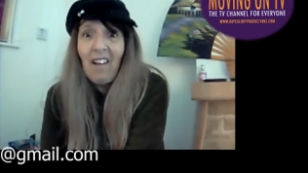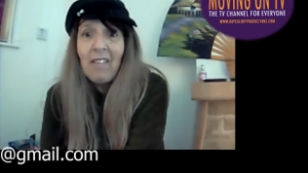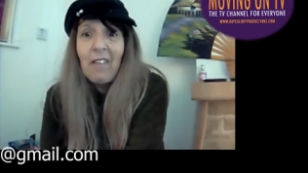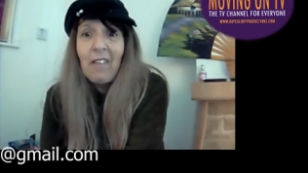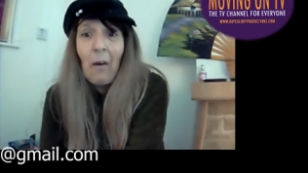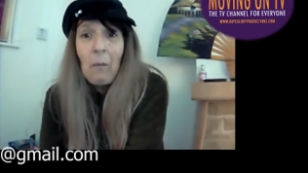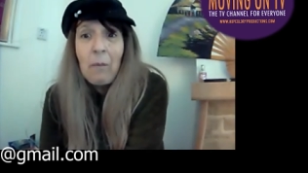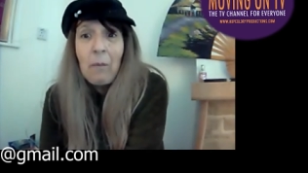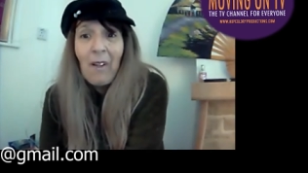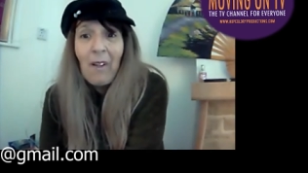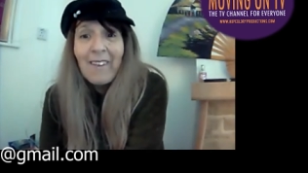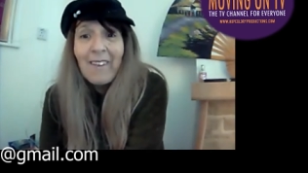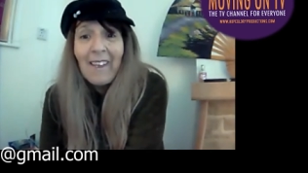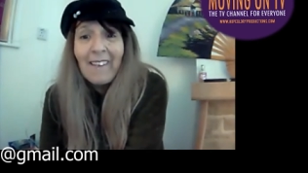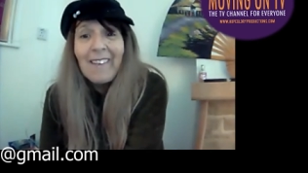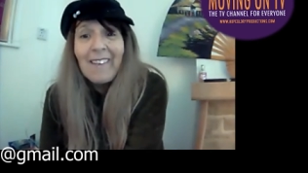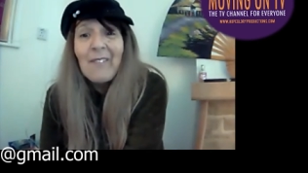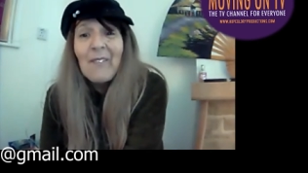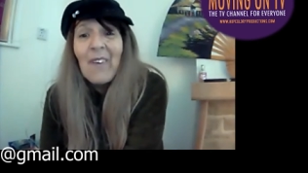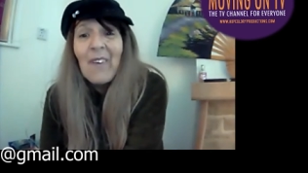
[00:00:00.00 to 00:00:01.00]
I don't block
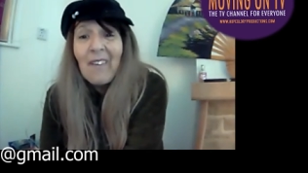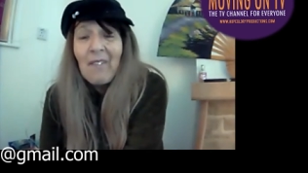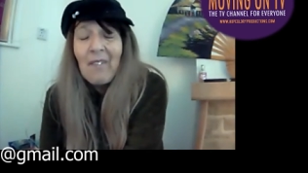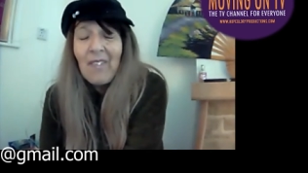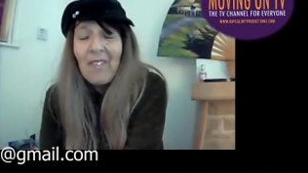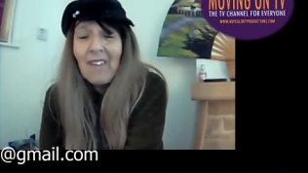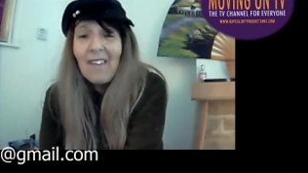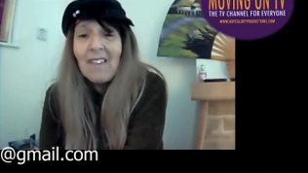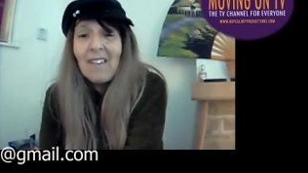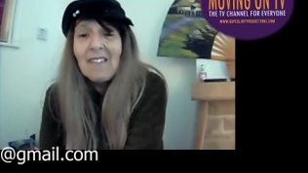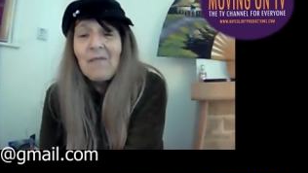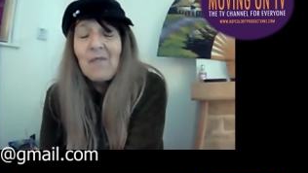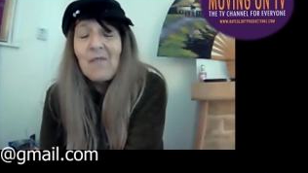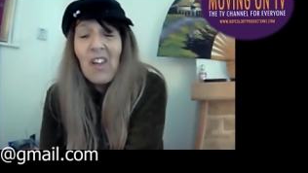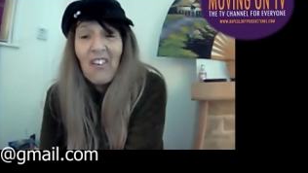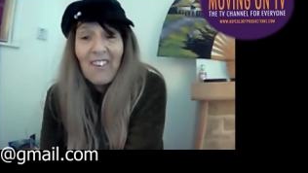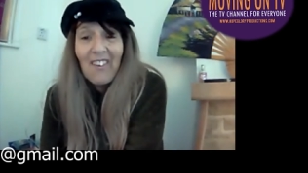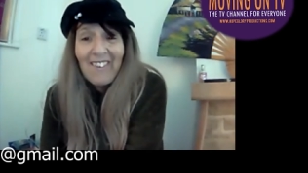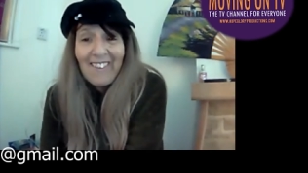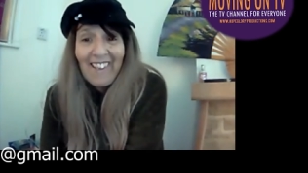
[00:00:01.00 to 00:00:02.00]
anyone,
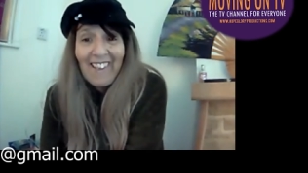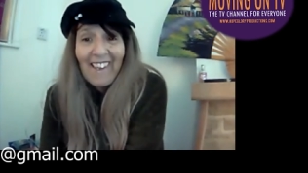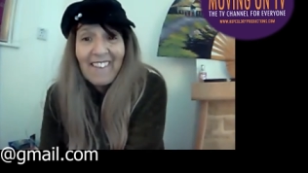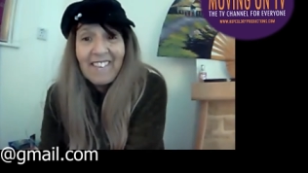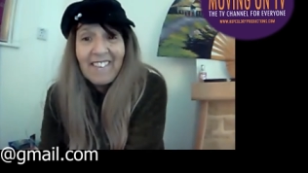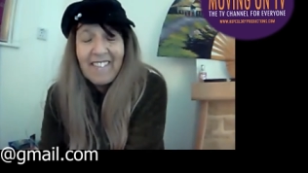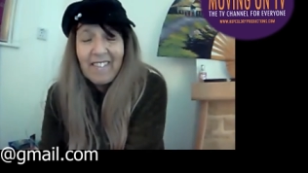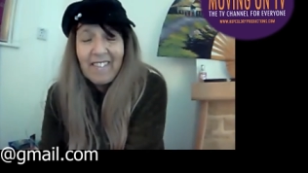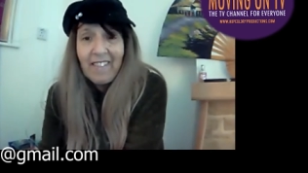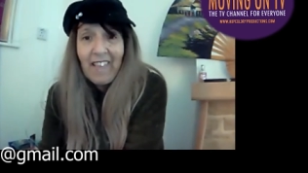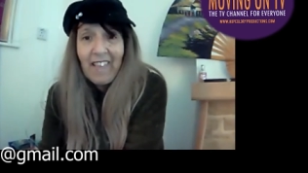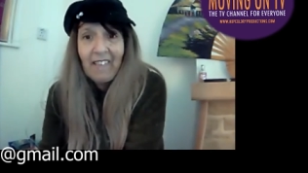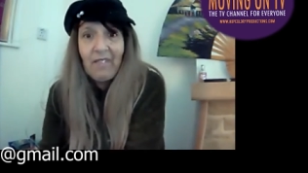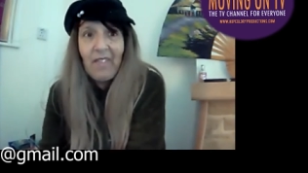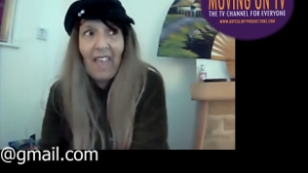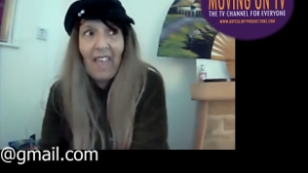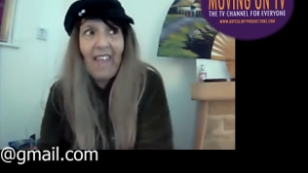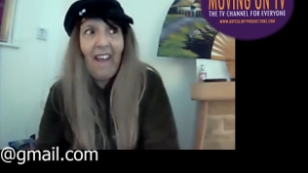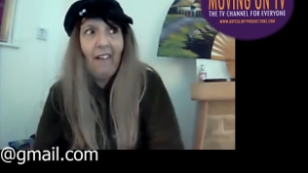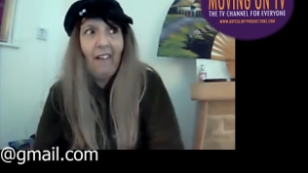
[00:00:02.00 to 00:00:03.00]
not unless they,
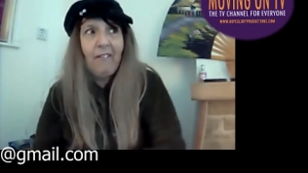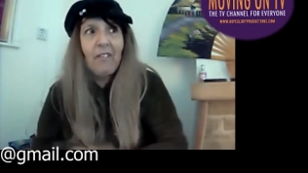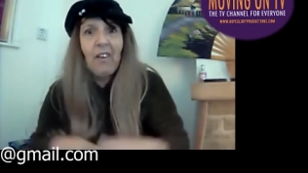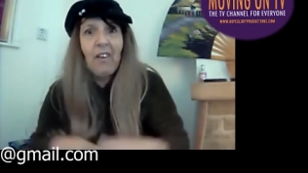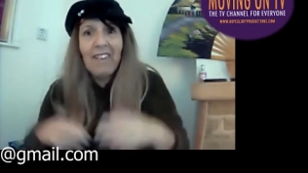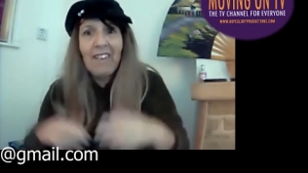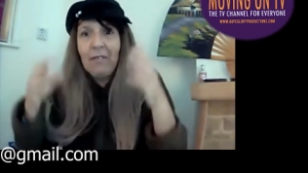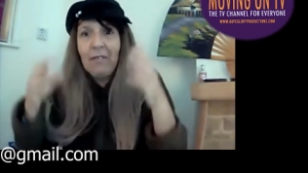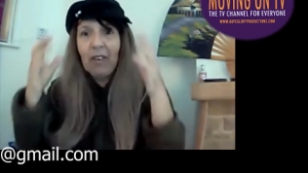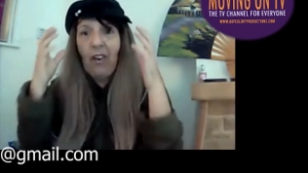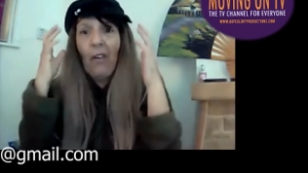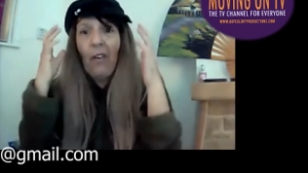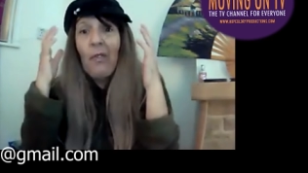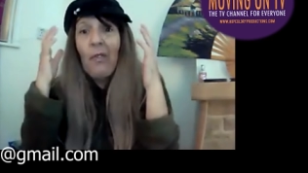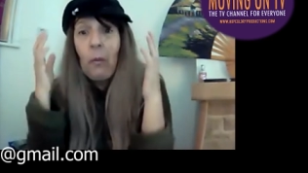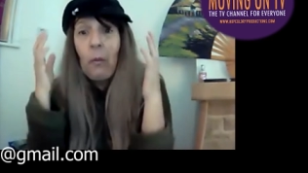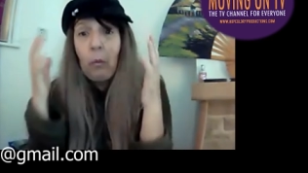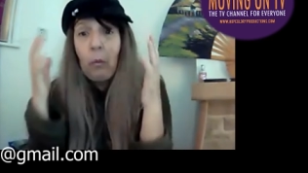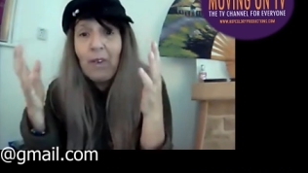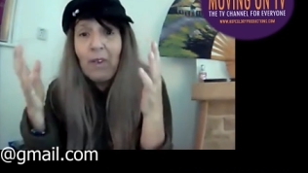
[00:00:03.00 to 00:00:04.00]
they haven't even got
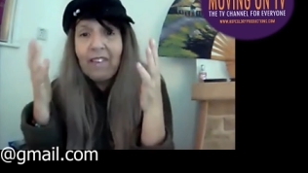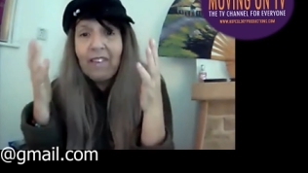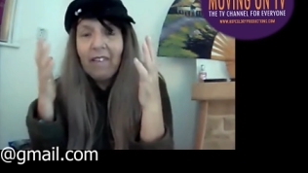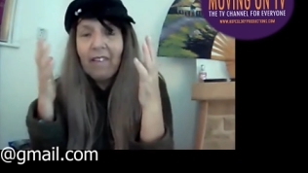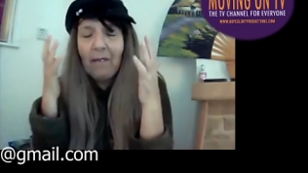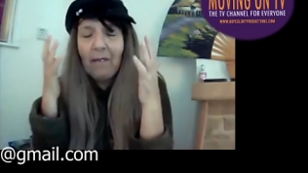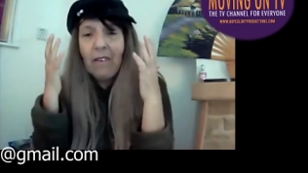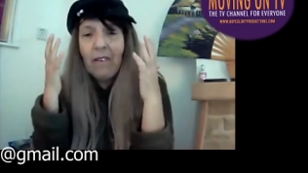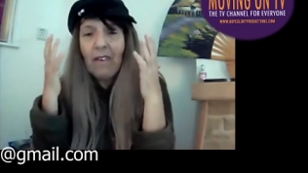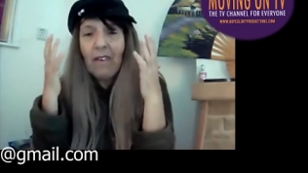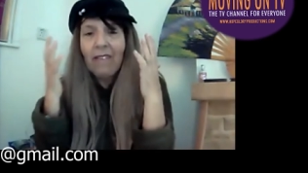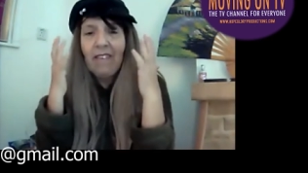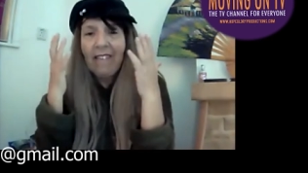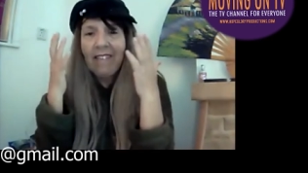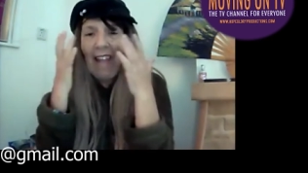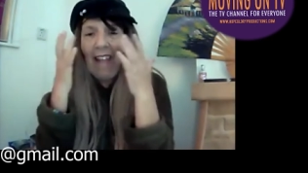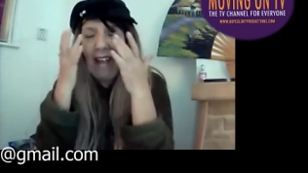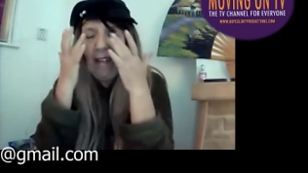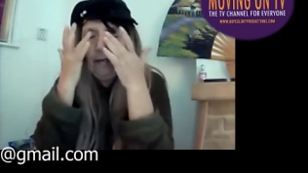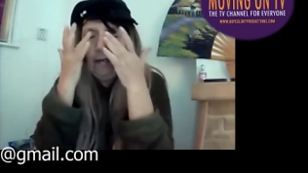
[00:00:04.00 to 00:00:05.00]
the wisdom to
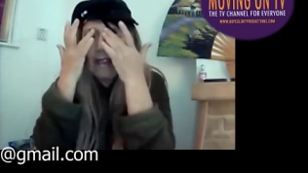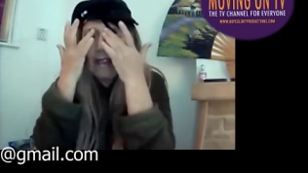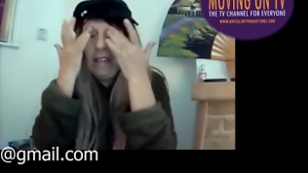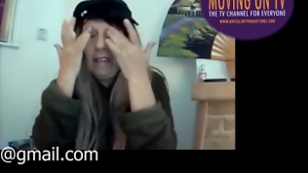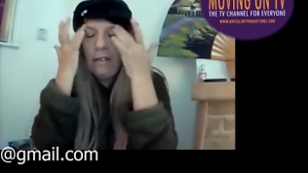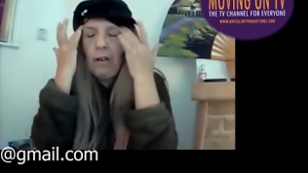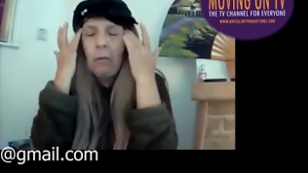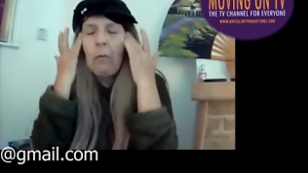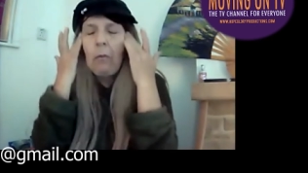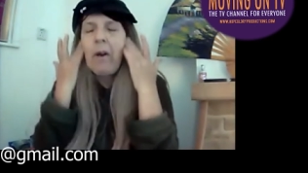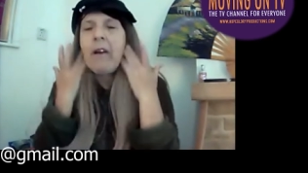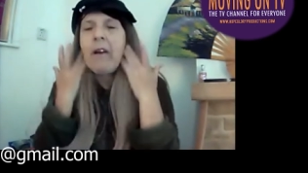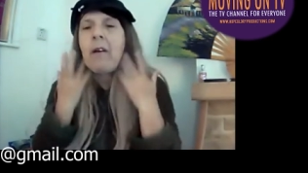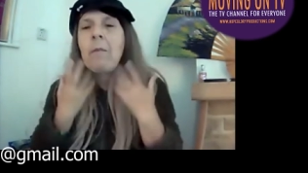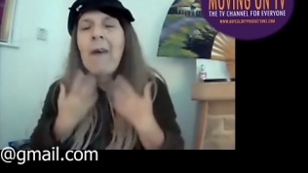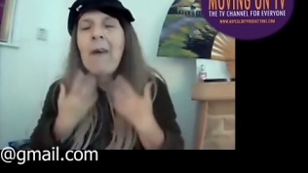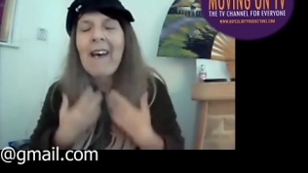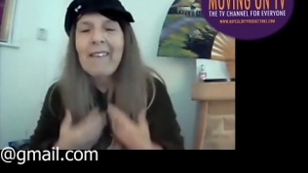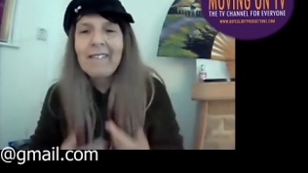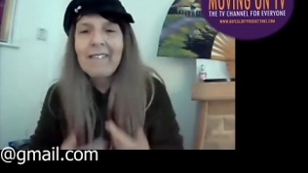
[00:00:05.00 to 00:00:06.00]
understand that you don't wear a
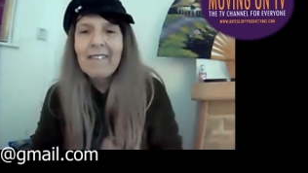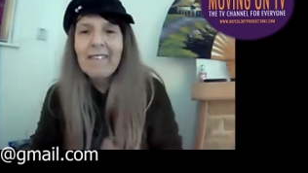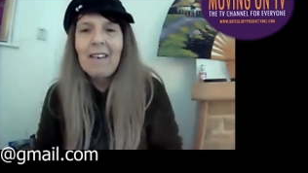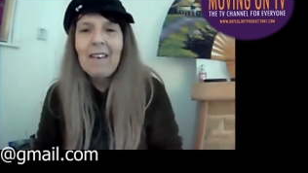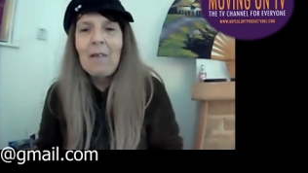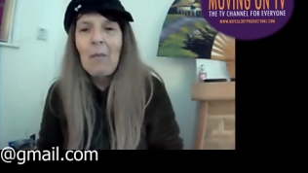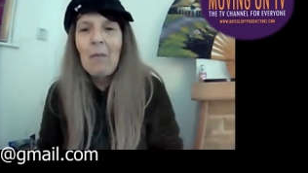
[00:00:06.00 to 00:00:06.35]
mask